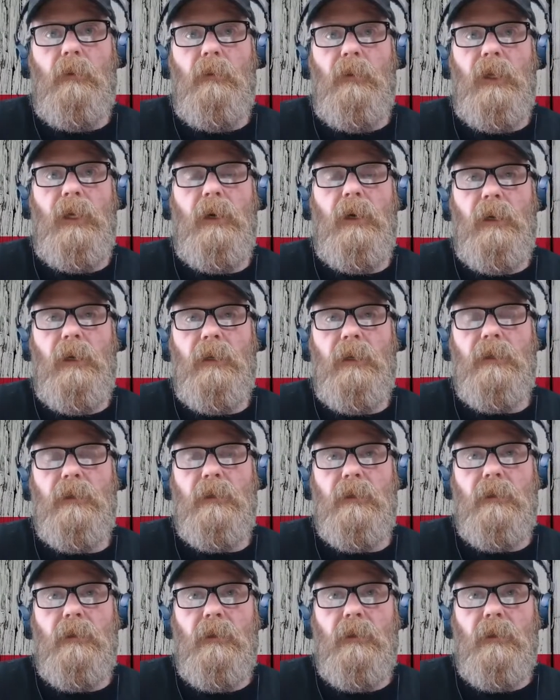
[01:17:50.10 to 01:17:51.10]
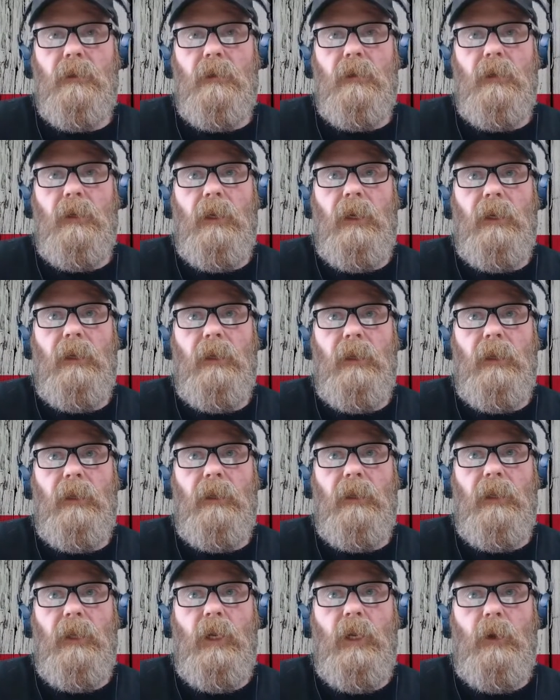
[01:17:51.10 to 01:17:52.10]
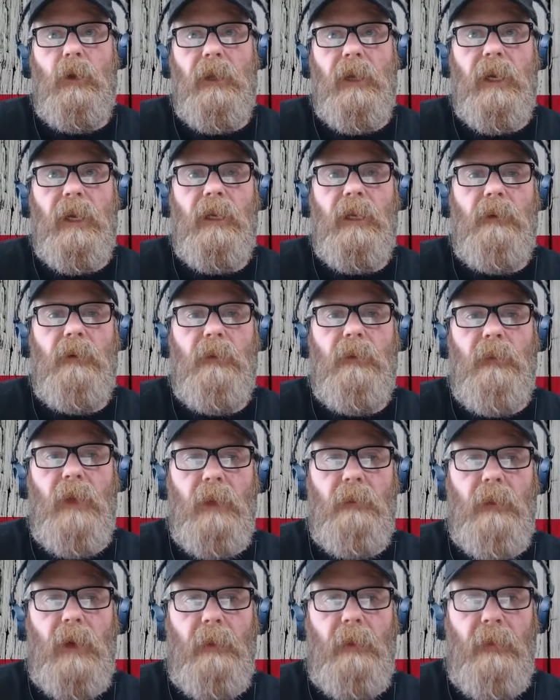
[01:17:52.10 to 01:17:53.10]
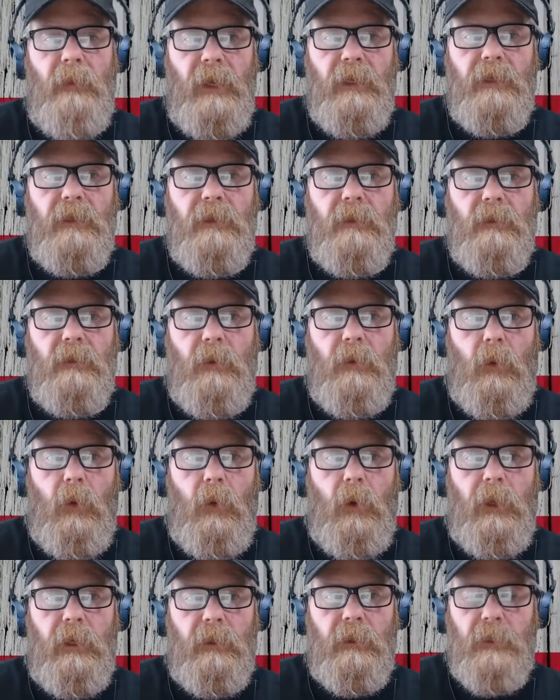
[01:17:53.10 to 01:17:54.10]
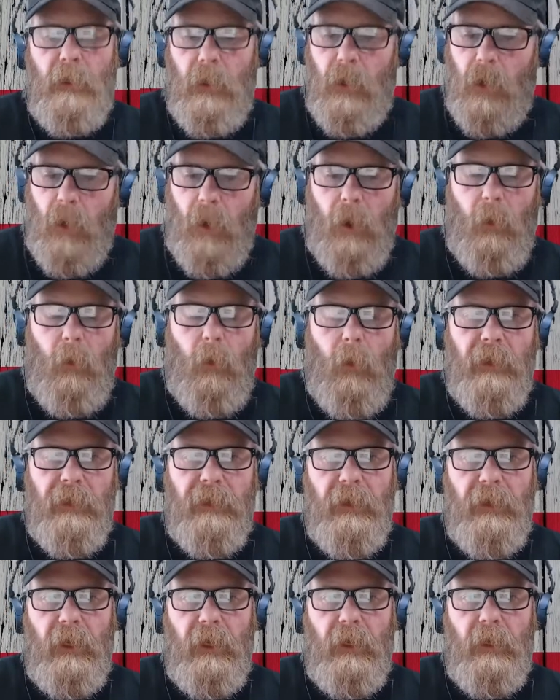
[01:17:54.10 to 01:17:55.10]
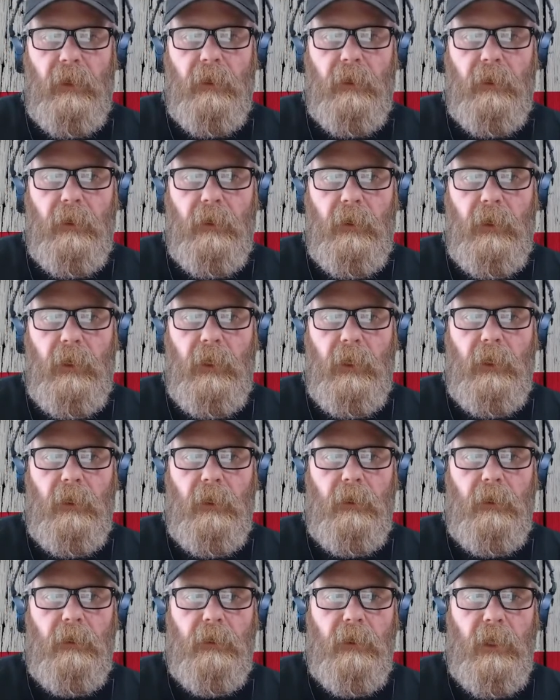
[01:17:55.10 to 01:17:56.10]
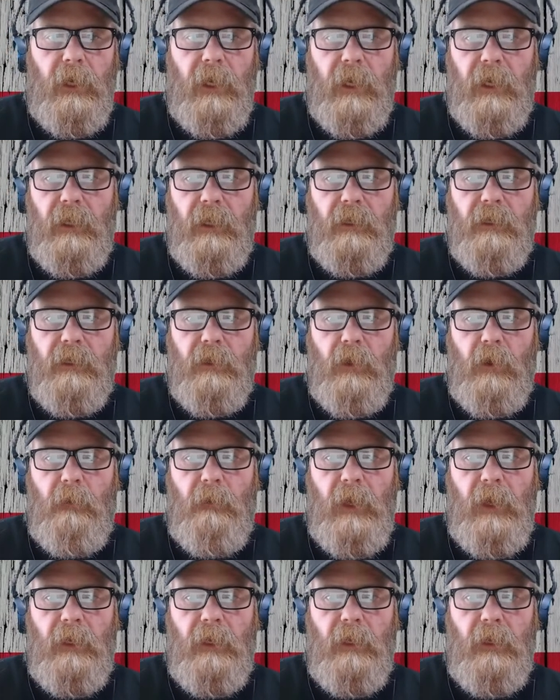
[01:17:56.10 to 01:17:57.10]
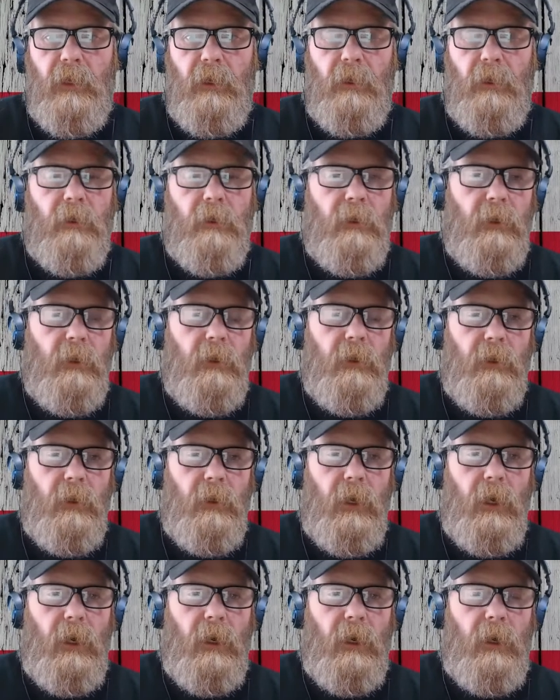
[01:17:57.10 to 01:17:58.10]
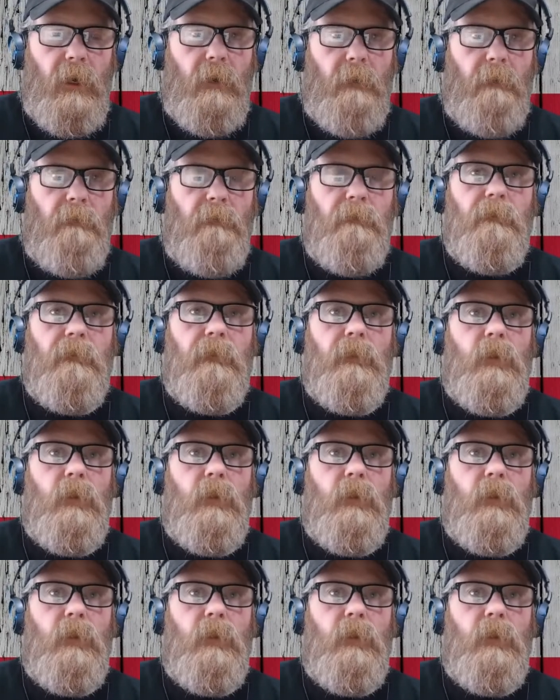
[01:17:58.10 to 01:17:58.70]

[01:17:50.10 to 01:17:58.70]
because then I can make my base oils all one thing, and then I can start making a